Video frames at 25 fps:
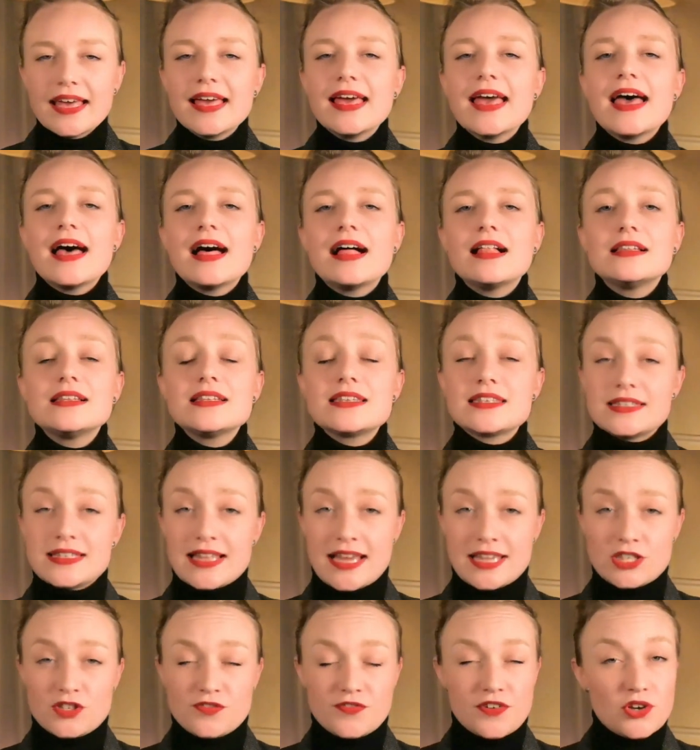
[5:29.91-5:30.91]
L
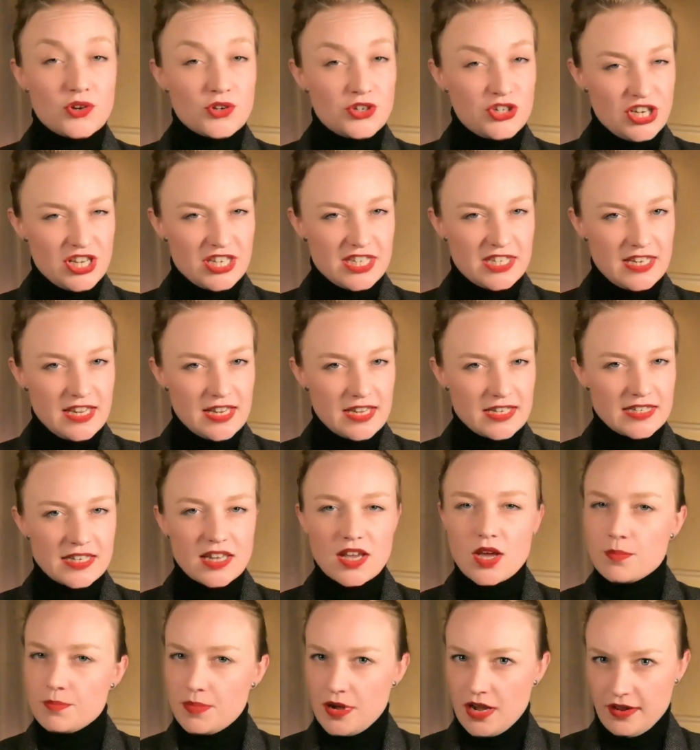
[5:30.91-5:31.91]
stands for logistics,
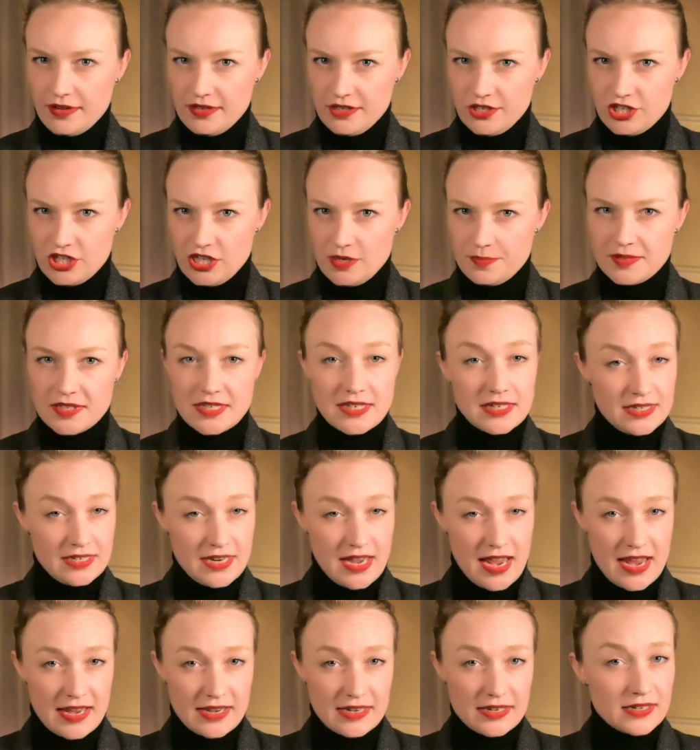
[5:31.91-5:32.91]
partnerships,
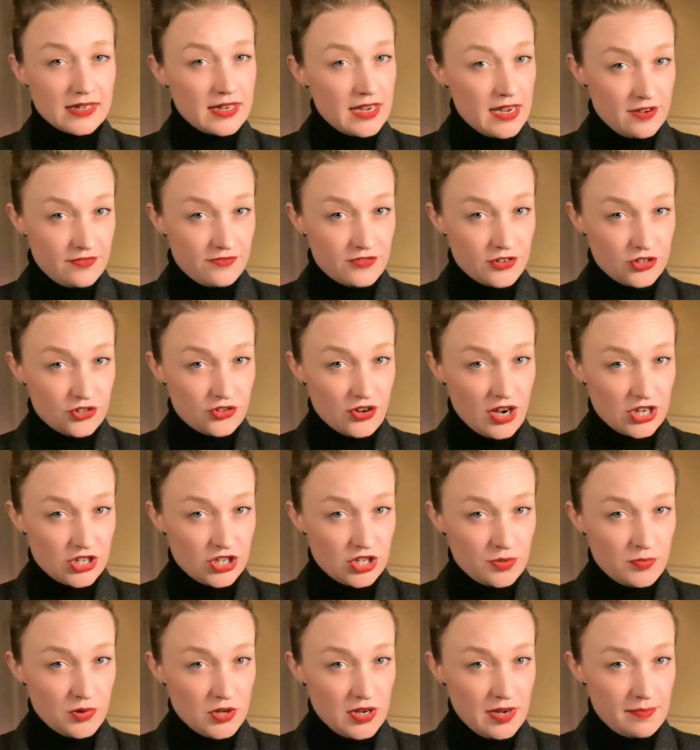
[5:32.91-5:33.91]
tech, infrastructure
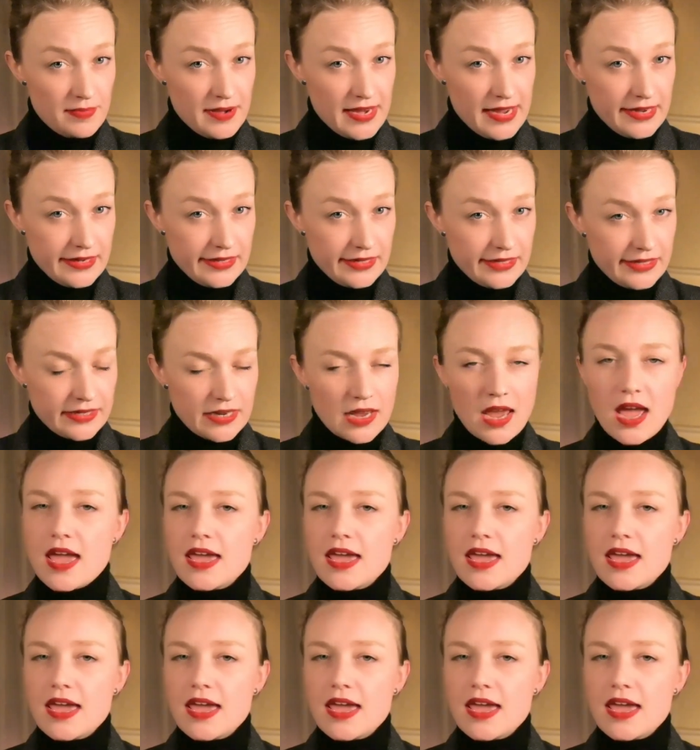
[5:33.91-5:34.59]
put in place.